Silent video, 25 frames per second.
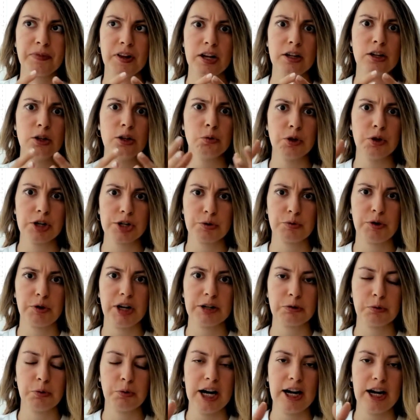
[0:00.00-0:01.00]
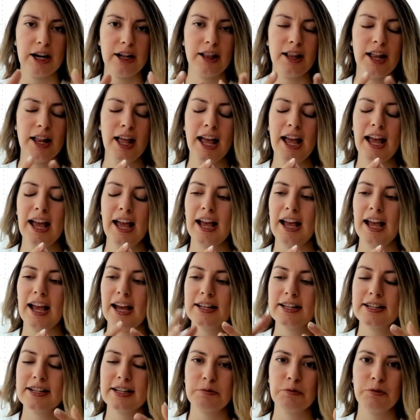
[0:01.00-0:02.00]
And it works quite well.
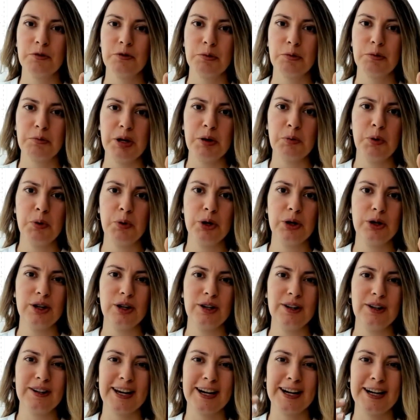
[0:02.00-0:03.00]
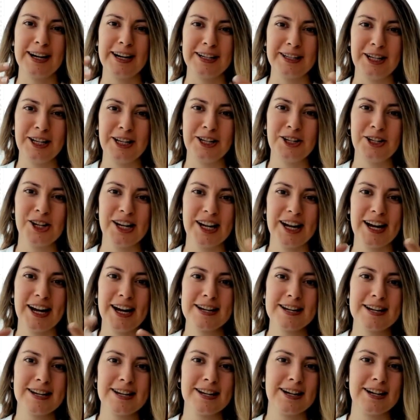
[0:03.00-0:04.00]
And some of the people, on the
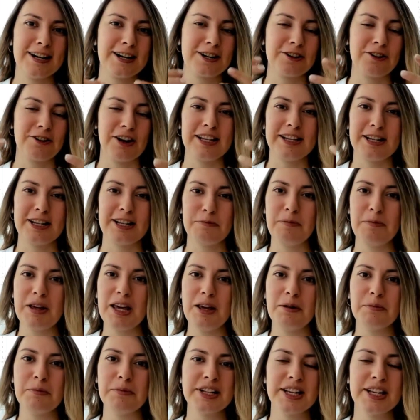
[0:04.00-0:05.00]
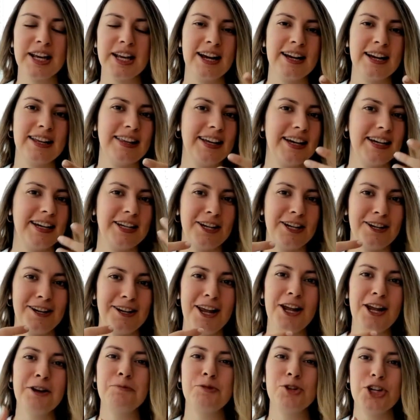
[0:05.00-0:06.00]
internet created memes that in
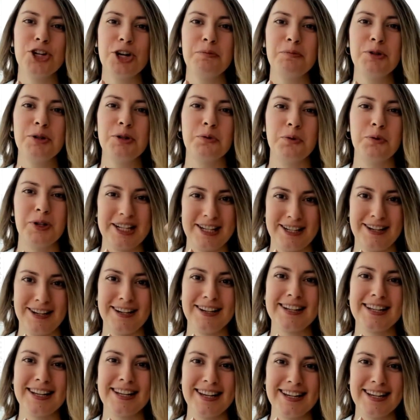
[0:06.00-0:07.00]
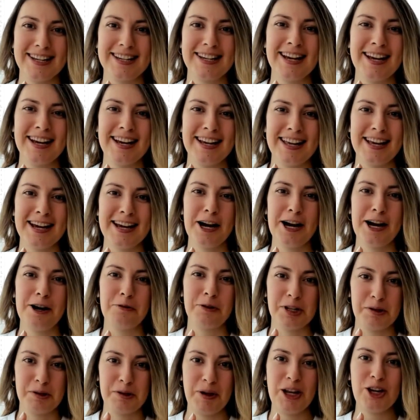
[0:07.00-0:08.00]
Egypt we started,
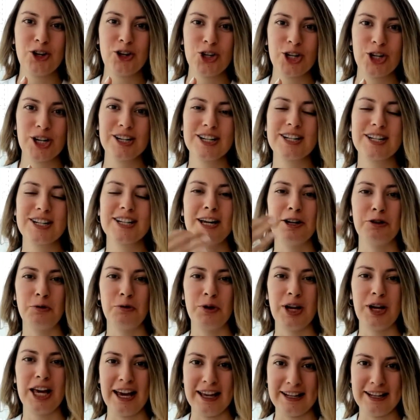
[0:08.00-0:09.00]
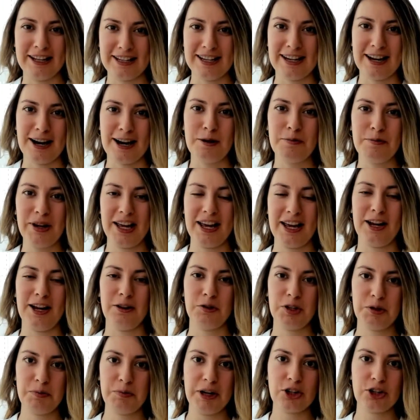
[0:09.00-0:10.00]
with pictures, and we ended up again
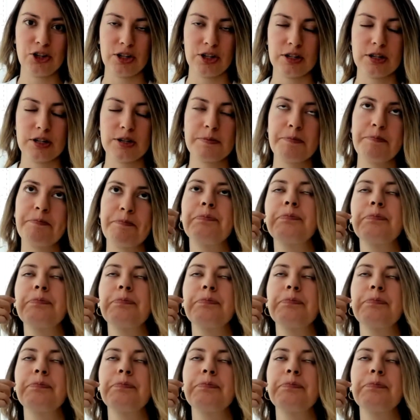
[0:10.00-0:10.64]
with pictures.